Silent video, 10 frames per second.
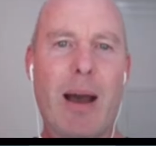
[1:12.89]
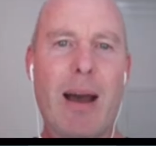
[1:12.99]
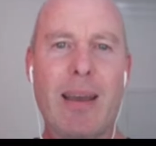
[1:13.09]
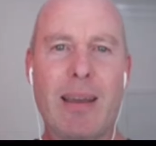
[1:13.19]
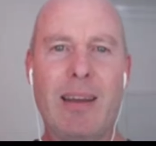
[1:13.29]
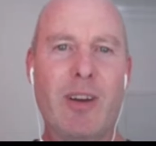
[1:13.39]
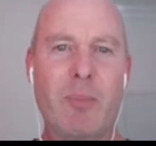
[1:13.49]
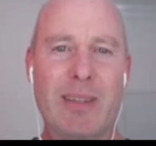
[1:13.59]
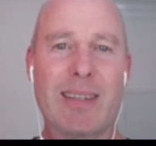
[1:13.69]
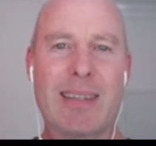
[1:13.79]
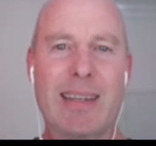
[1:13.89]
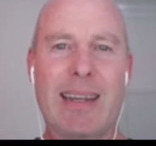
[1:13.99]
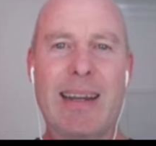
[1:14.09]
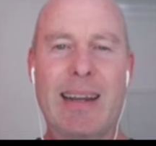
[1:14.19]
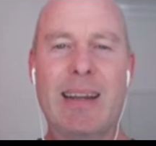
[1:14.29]
pioneering business
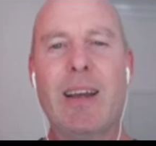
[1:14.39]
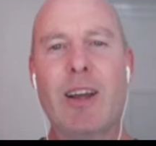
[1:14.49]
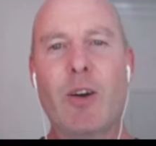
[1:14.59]
leader